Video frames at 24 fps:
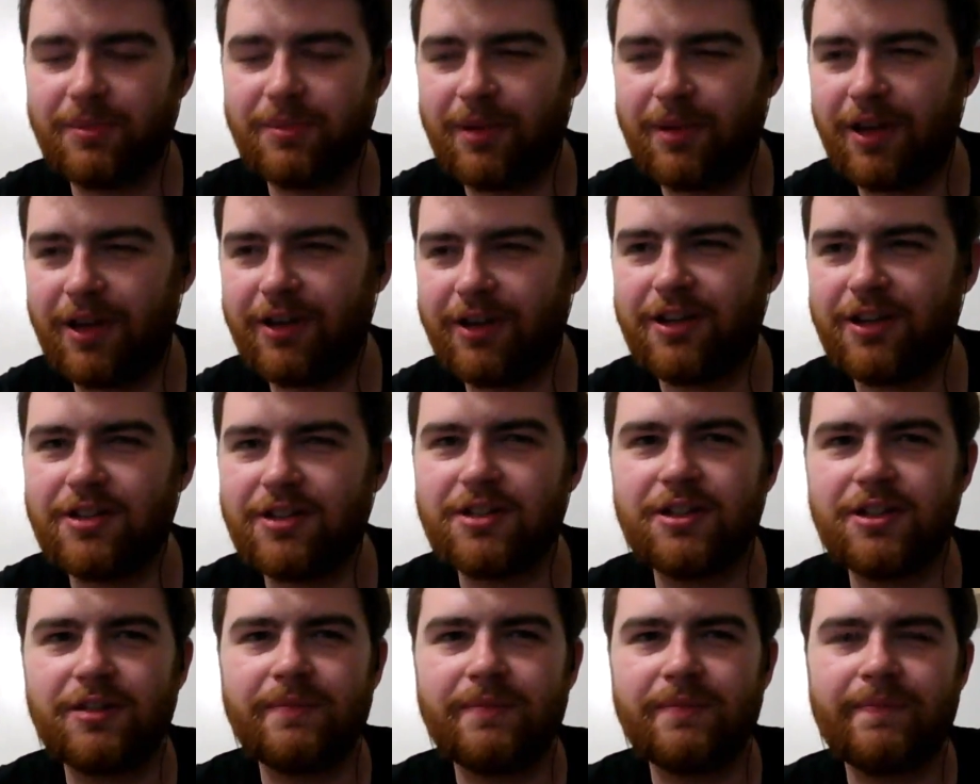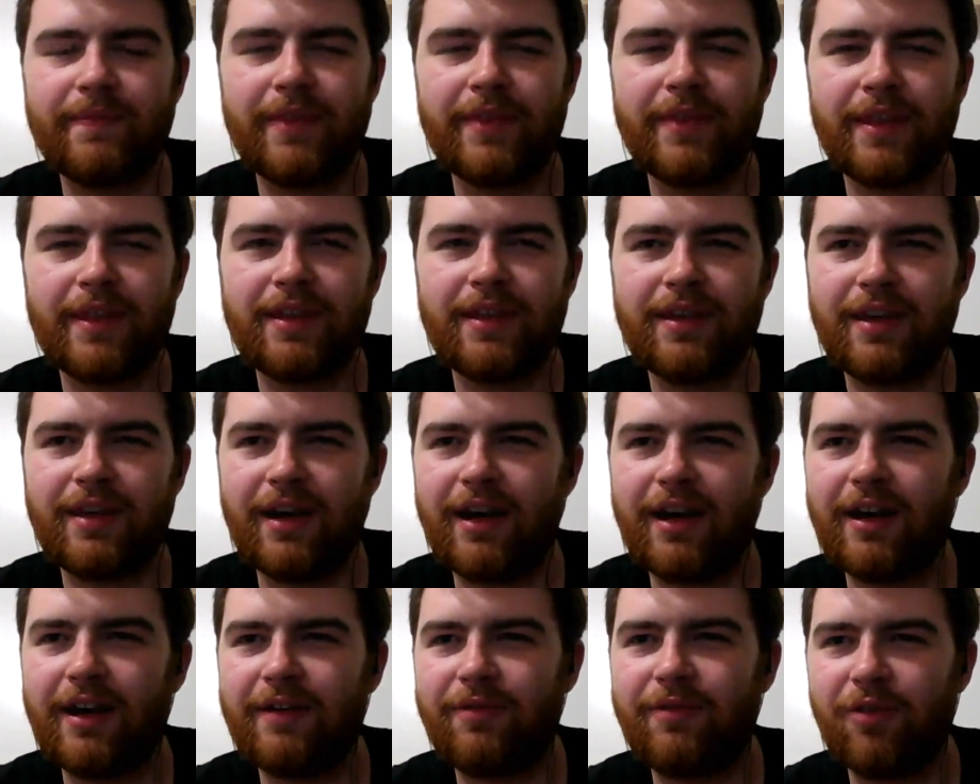plugins
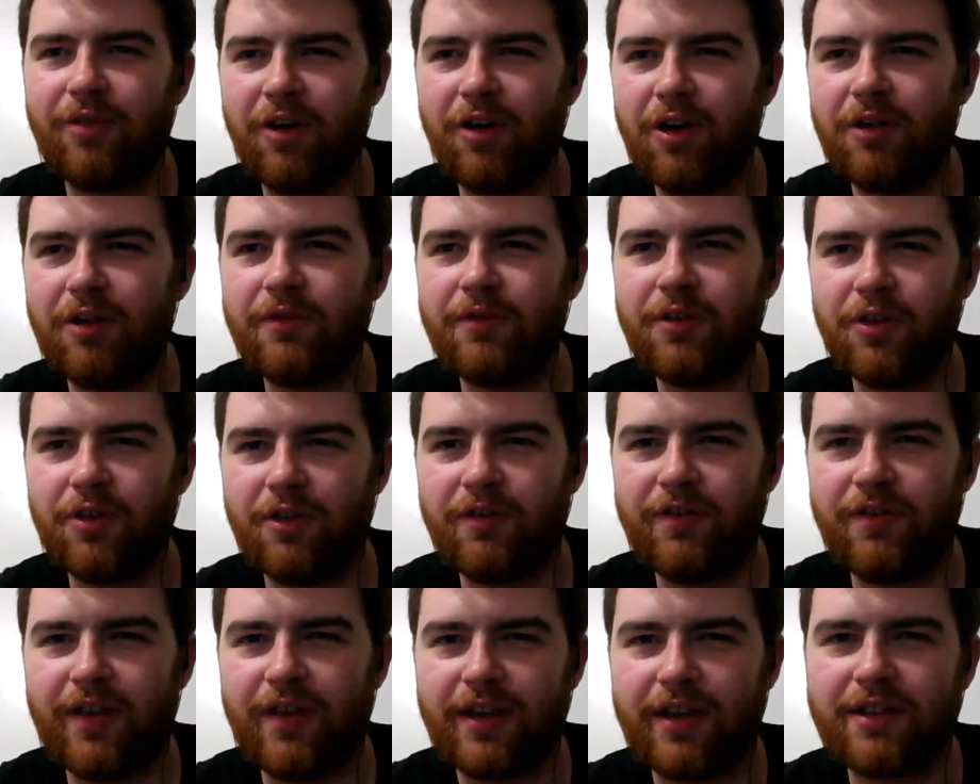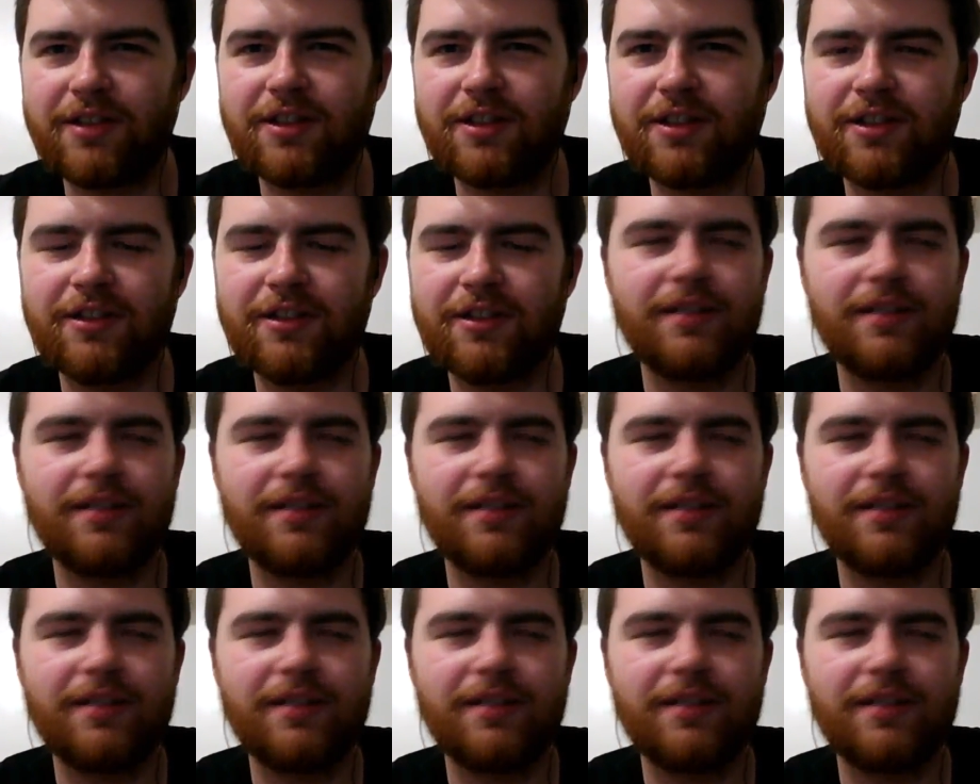for all of your effects.